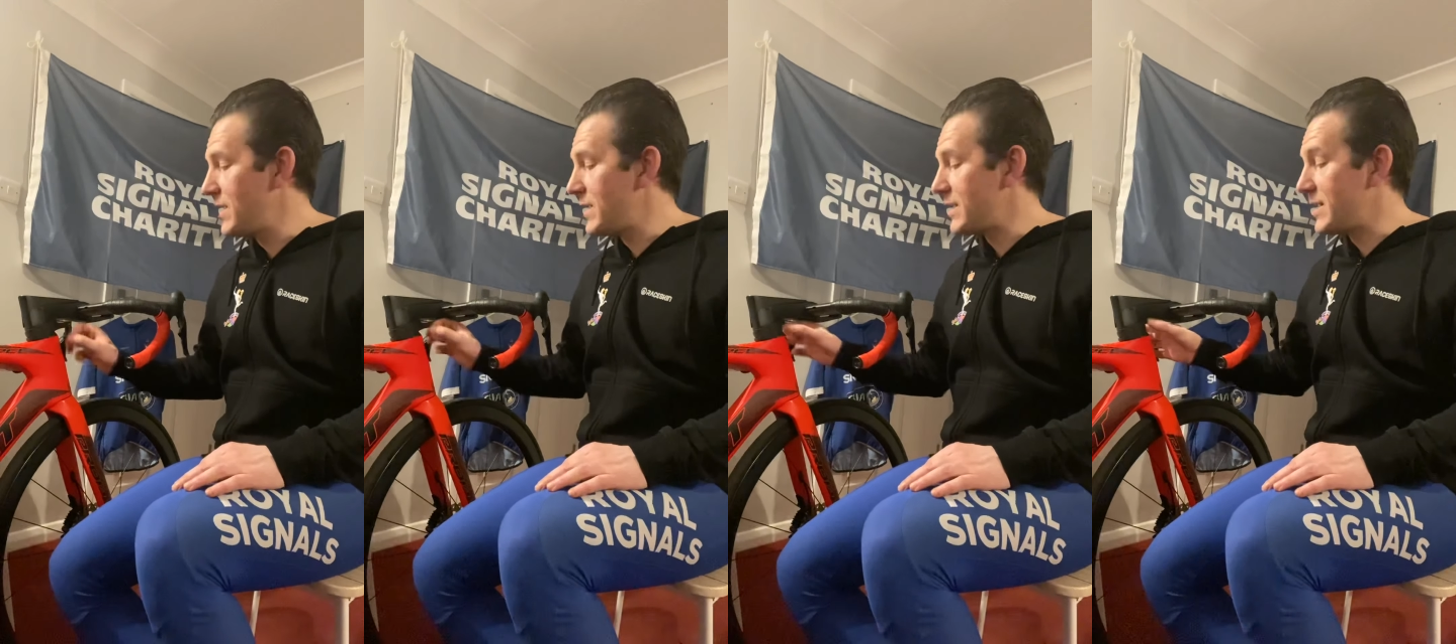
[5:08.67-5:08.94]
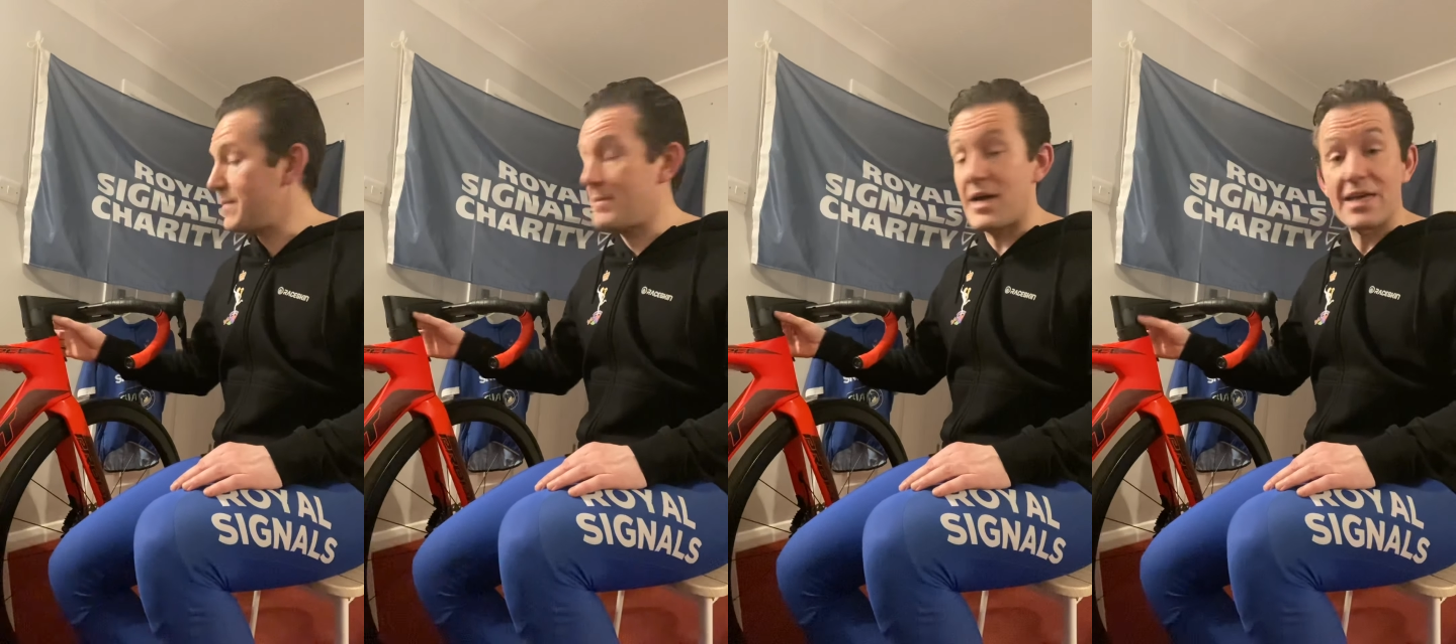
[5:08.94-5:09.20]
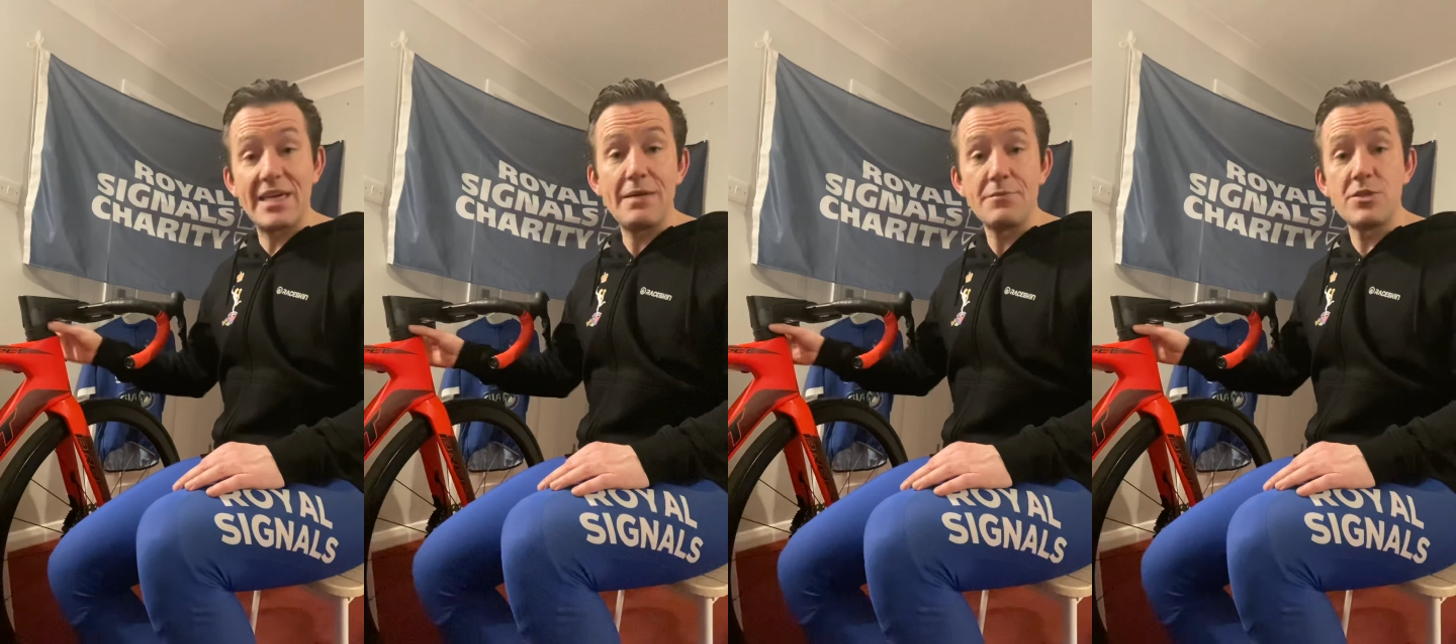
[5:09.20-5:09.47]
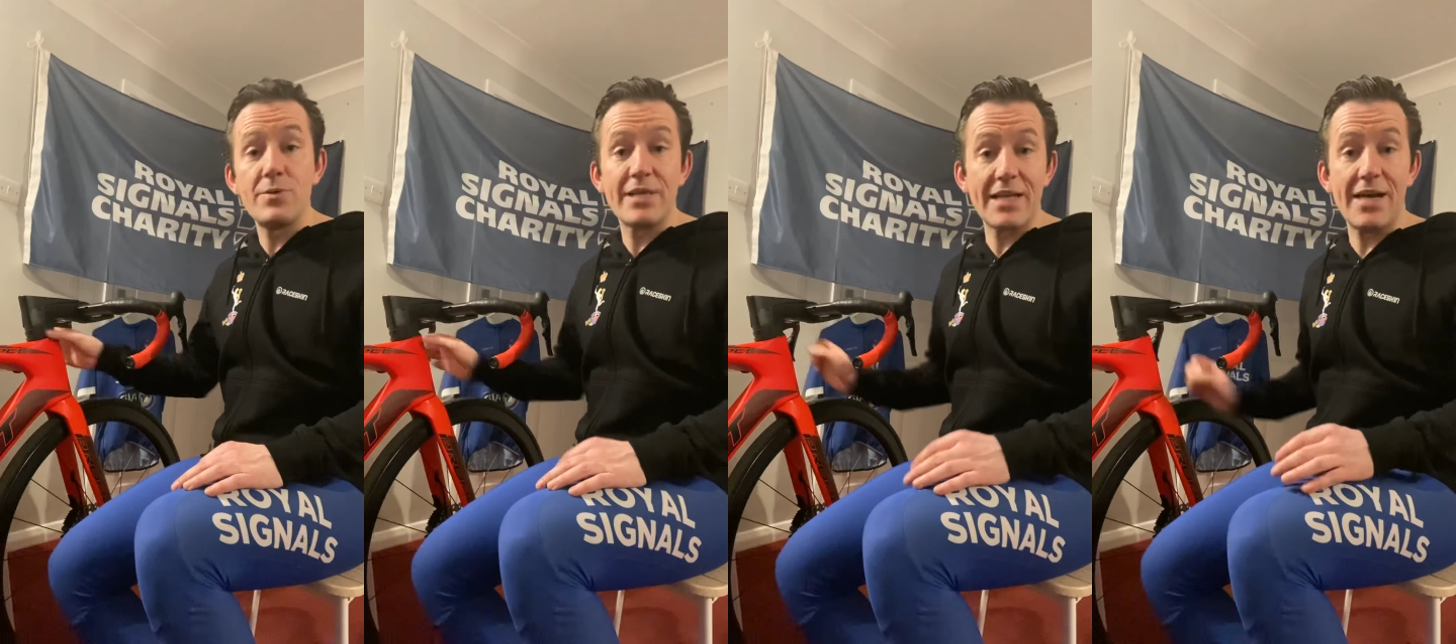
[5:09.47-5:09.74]
and keep
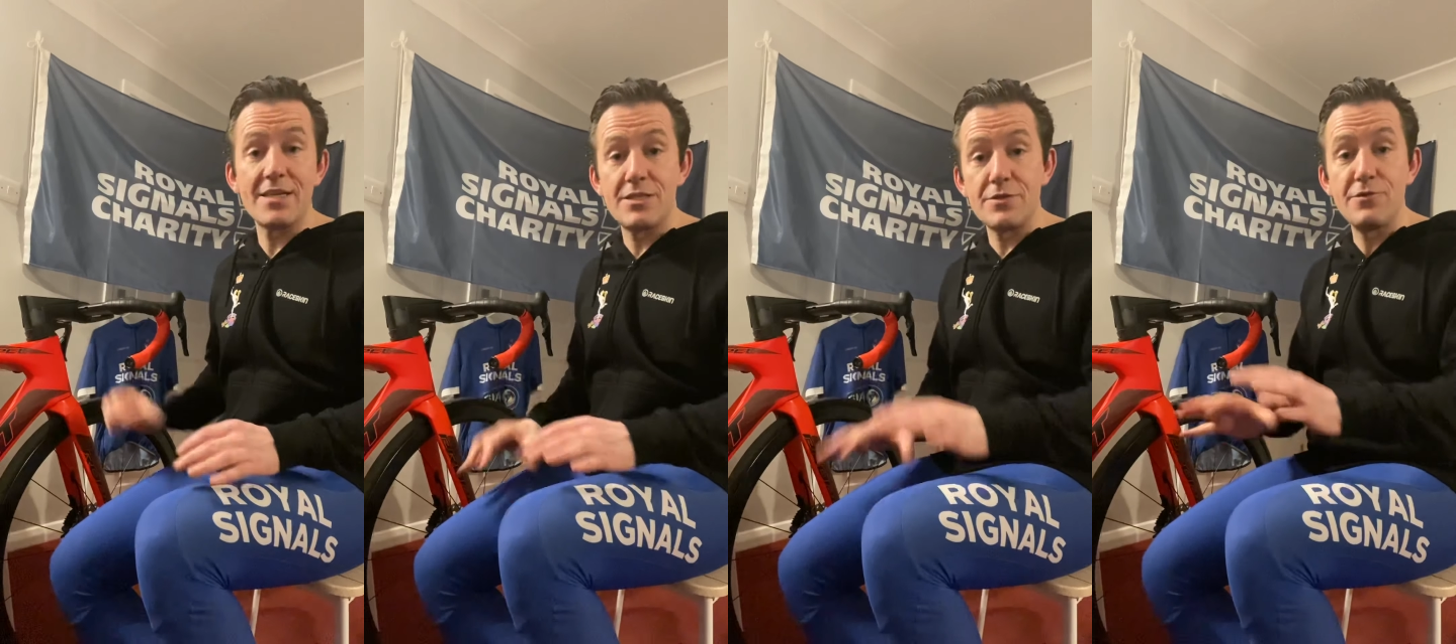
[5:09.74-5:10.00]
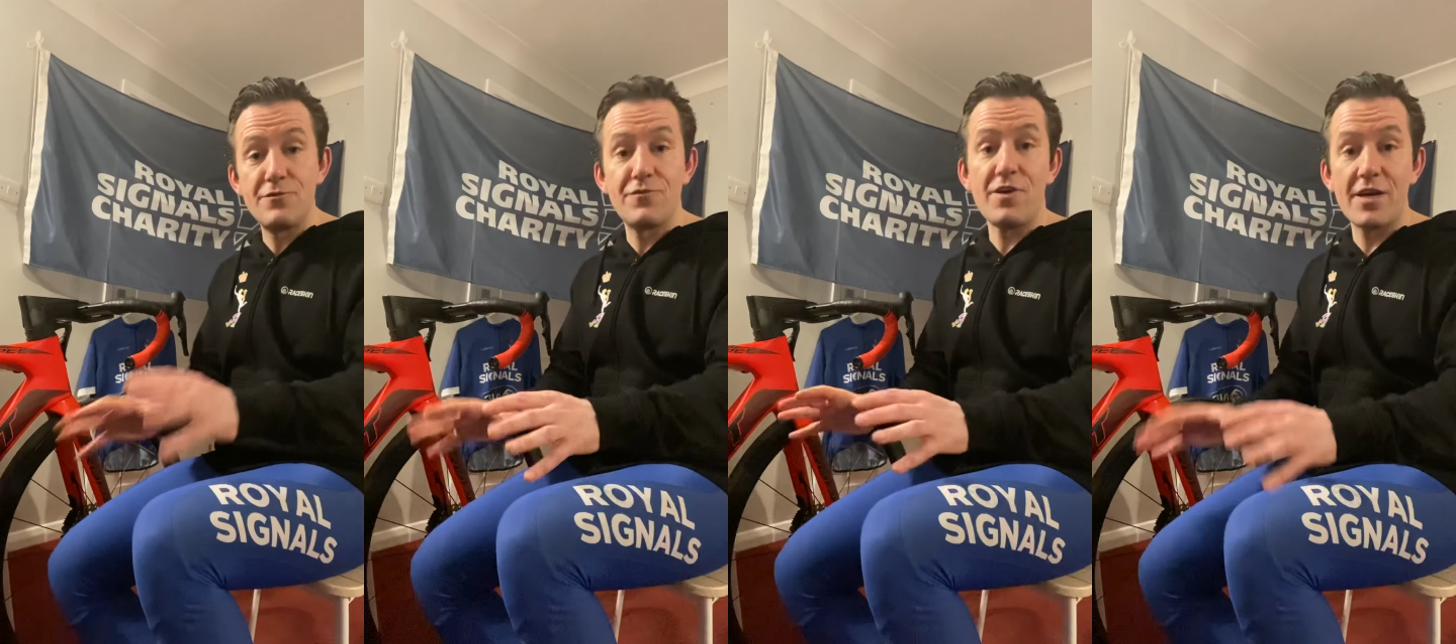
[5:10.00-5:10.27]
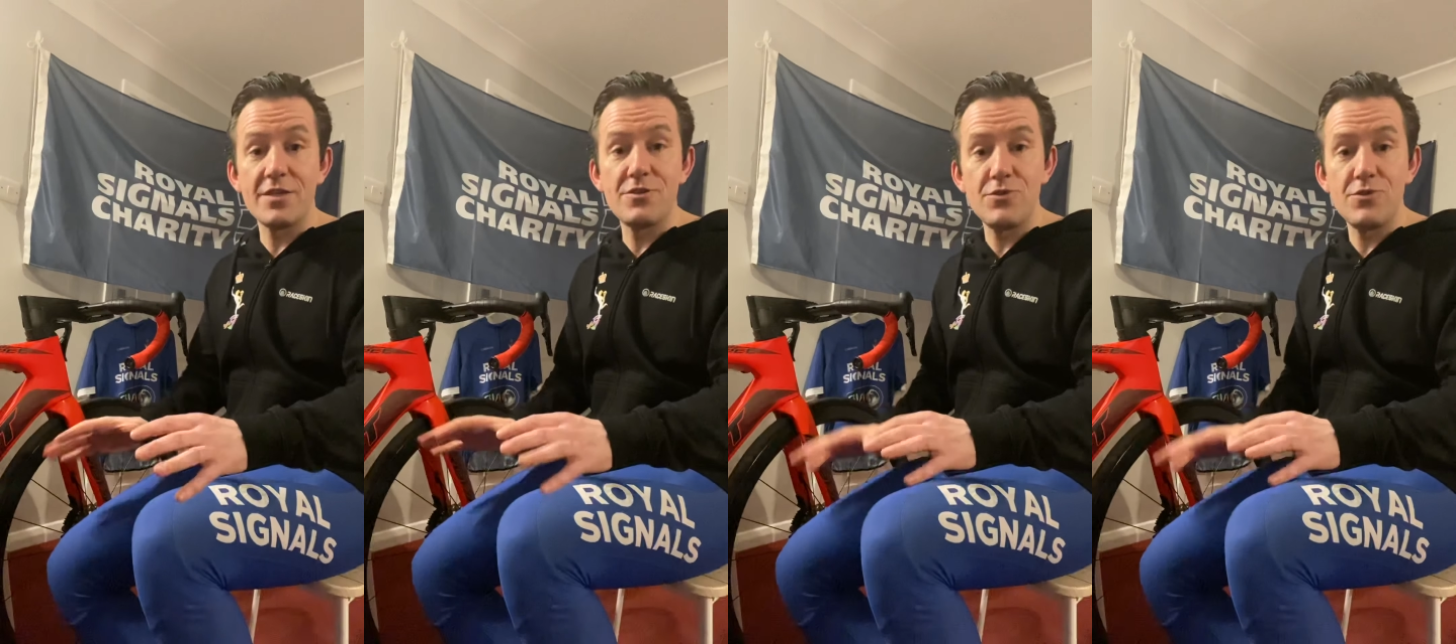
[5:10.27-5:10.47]
doing that until you find